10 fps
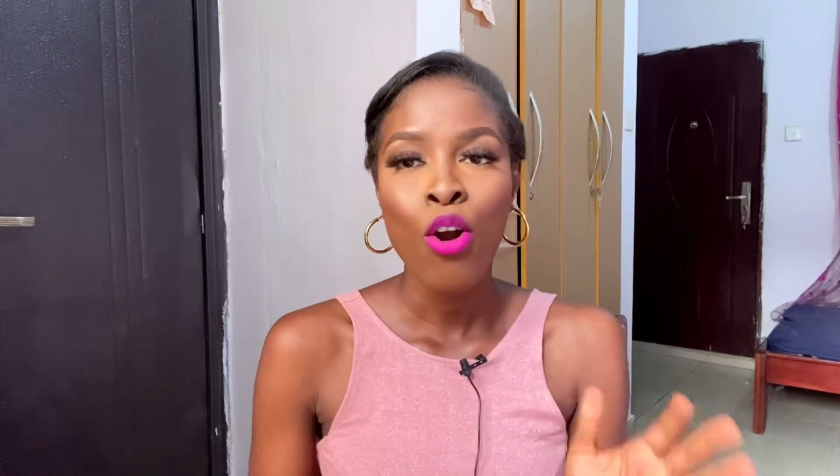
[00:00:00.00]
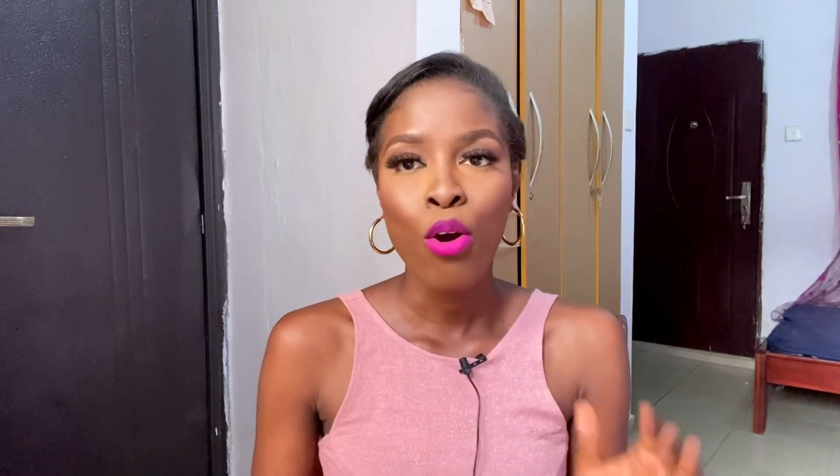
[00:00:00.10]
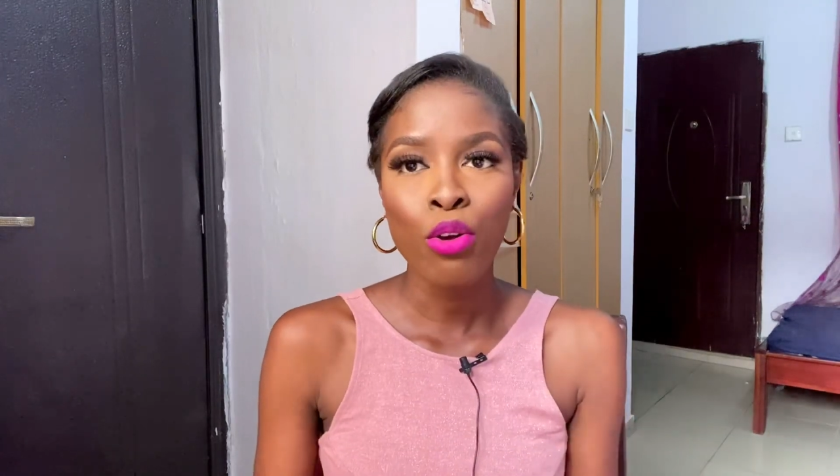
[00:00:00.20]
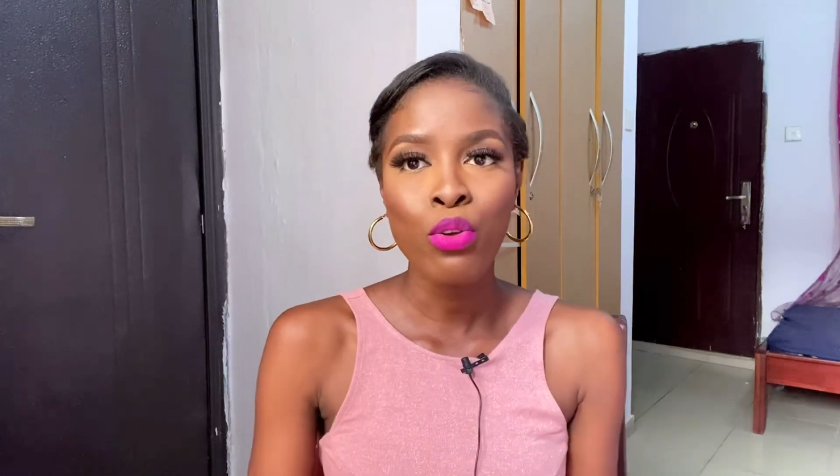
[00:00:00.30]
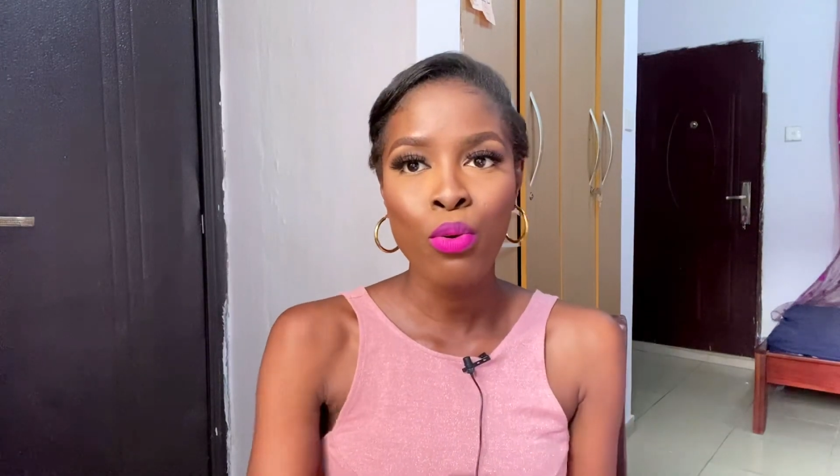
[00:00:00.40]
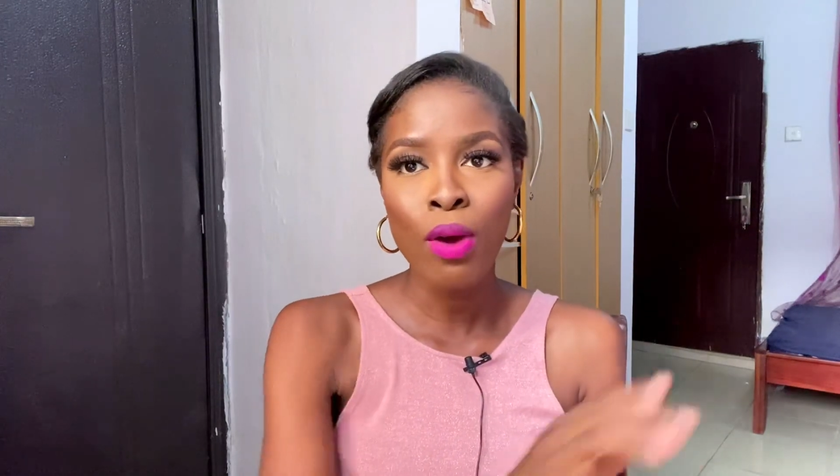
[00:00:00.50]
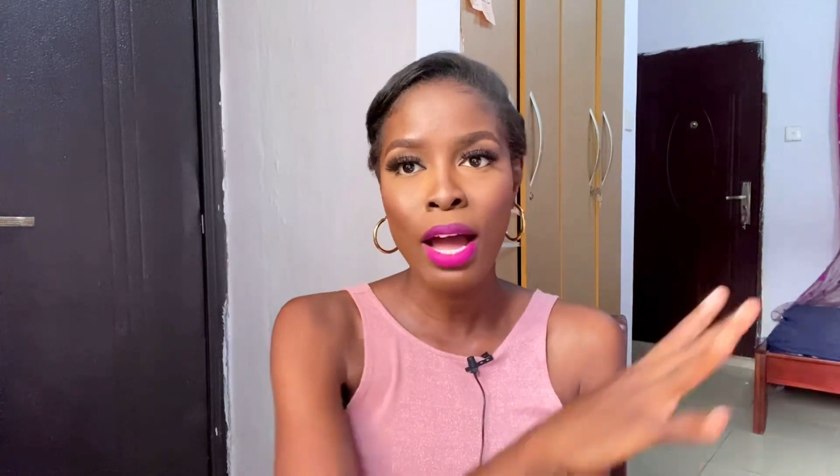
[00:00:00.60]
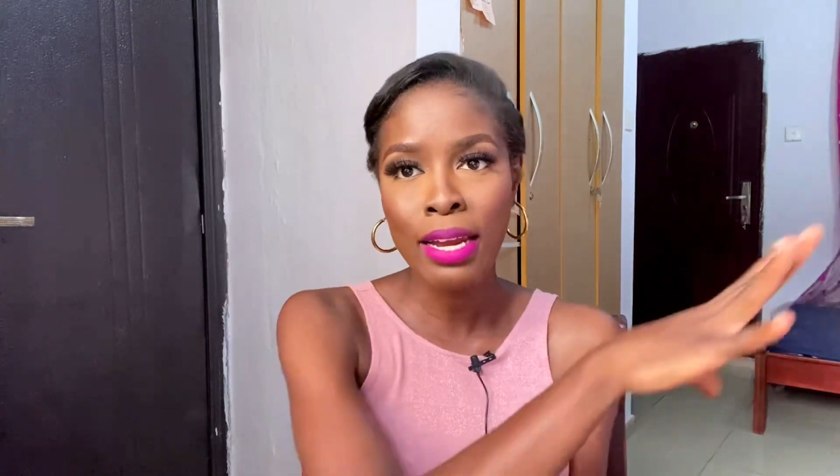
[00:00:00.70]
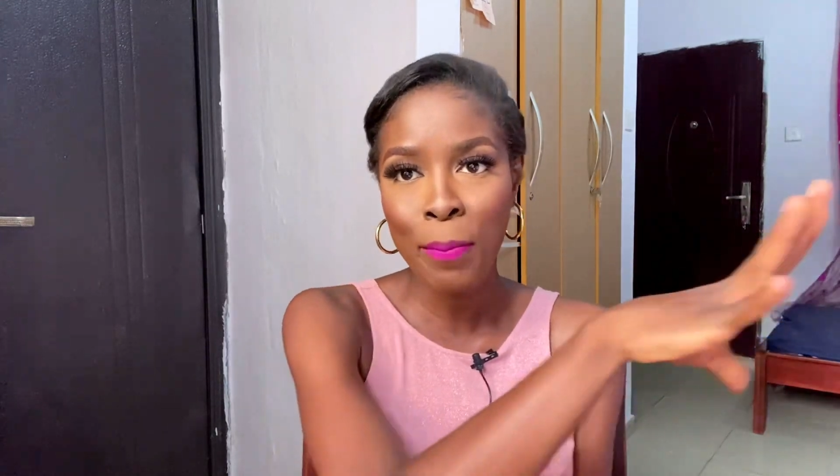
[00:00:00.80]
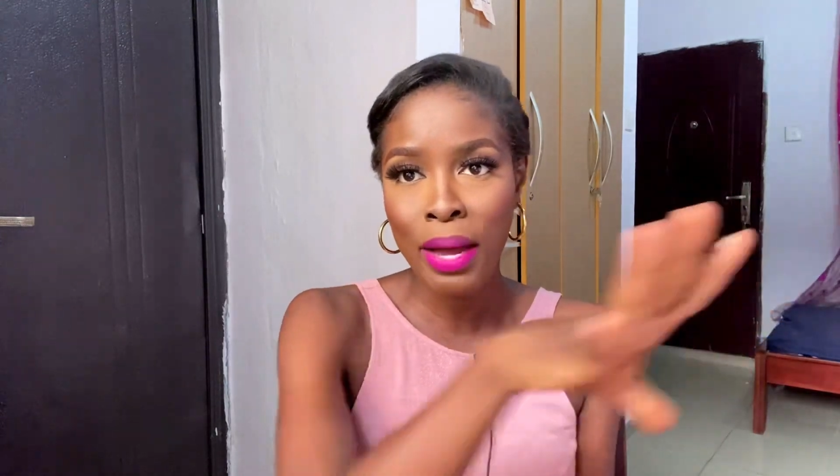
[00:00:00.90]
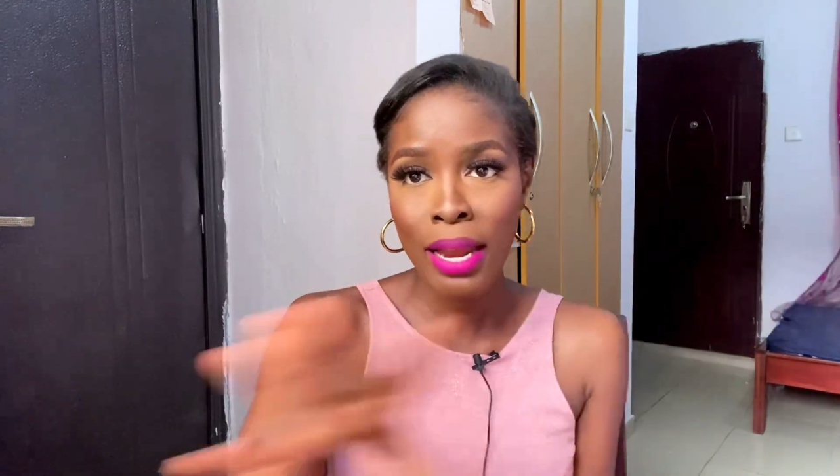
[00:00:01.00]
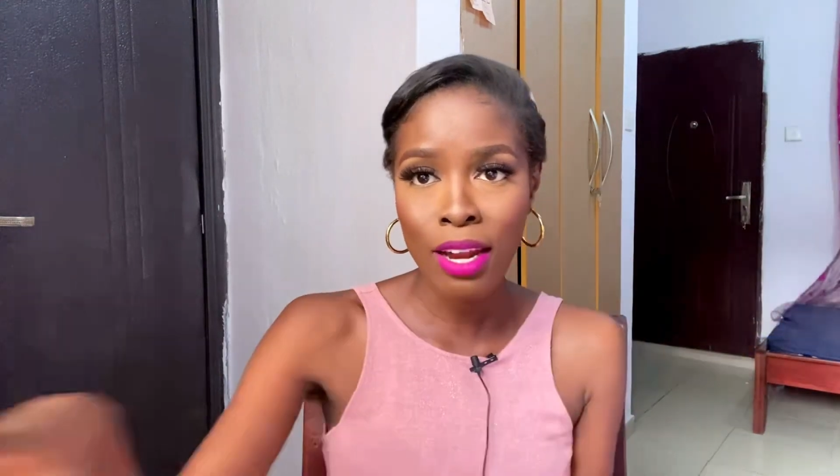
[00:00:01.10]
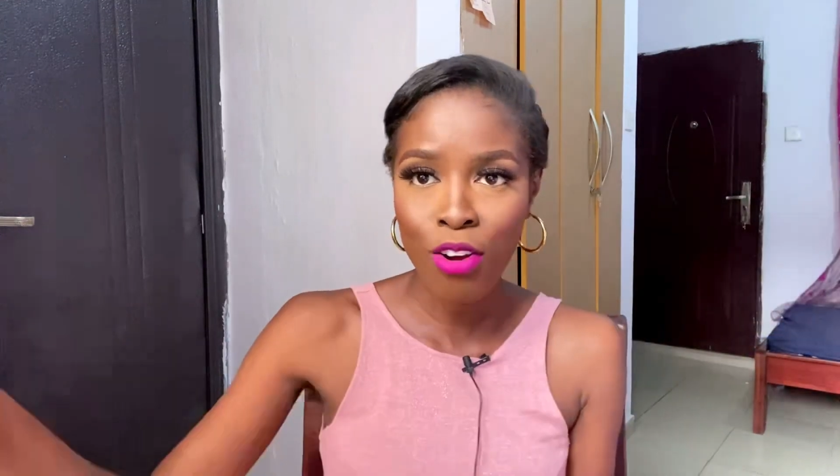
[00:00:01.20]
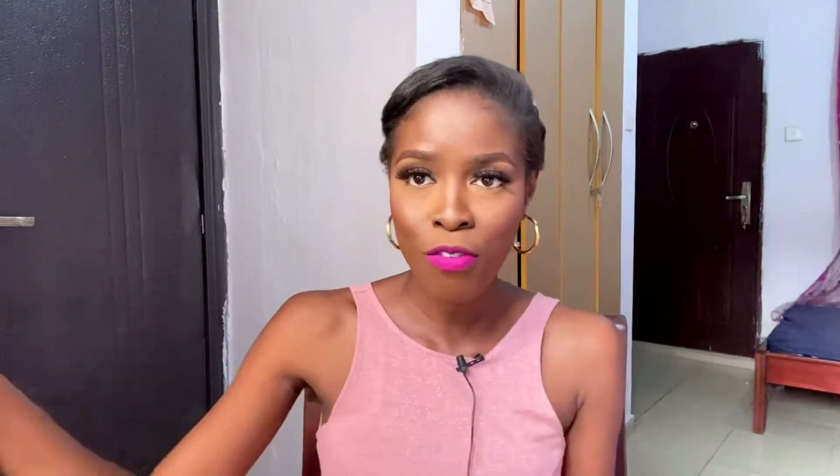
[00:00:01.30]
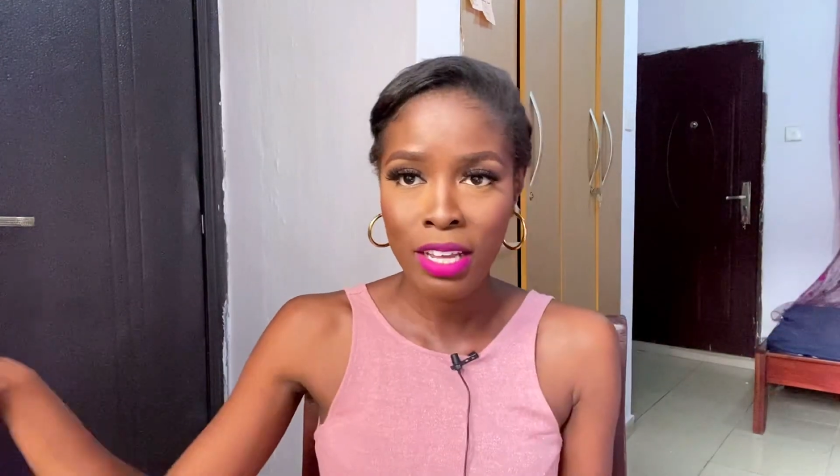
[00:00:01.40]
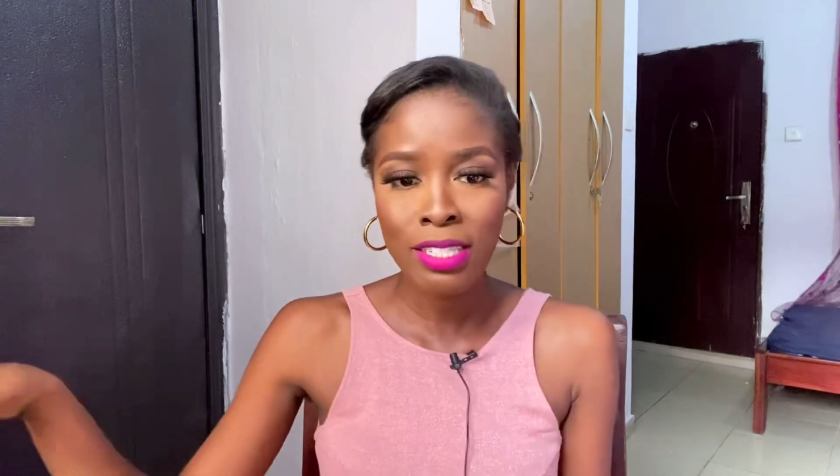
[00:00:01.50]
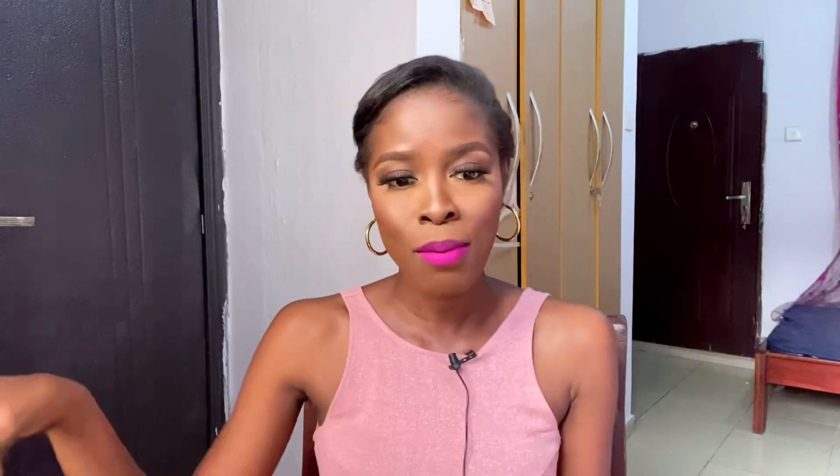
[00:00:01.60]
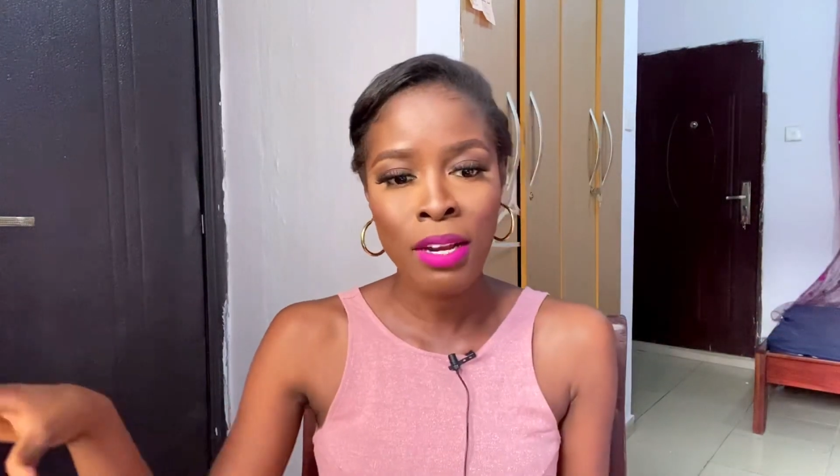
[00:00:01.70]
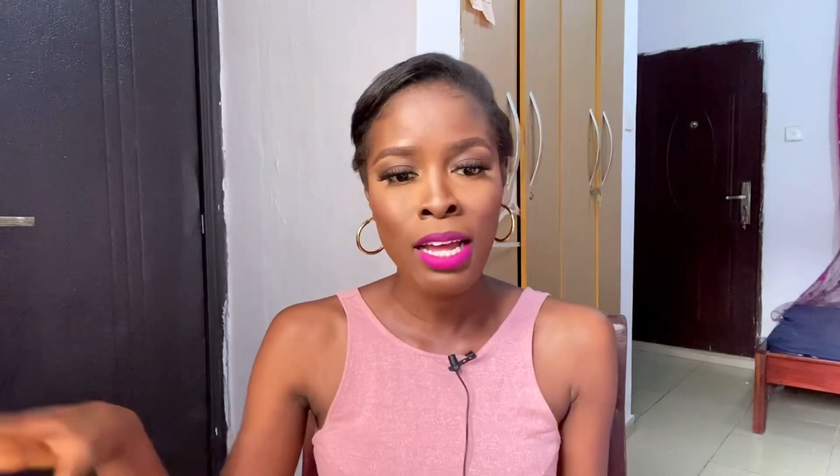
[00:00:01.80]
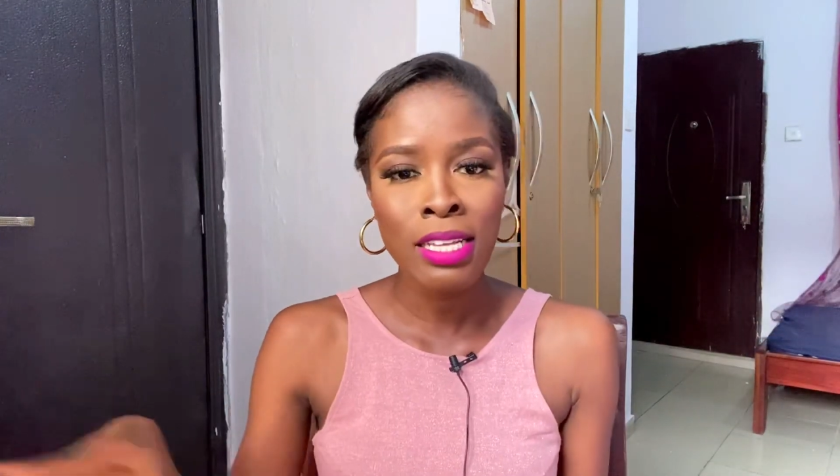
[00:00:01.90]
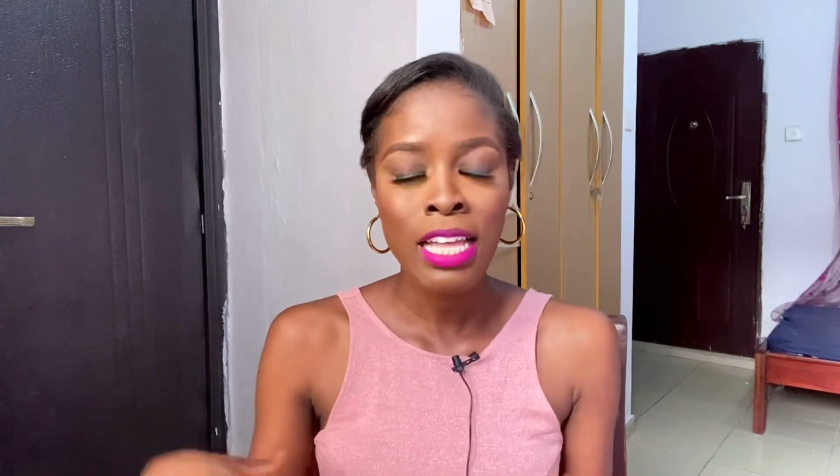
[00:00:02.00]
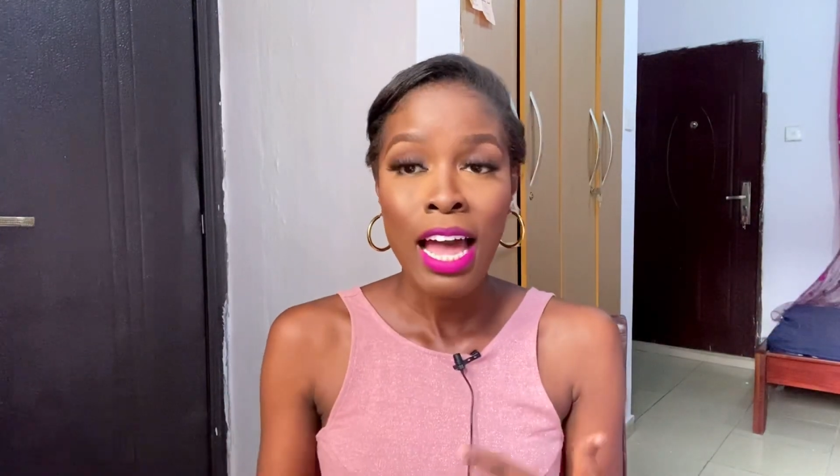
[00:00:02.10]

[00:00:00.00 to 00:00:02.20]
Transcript: or you and a panel of examiners,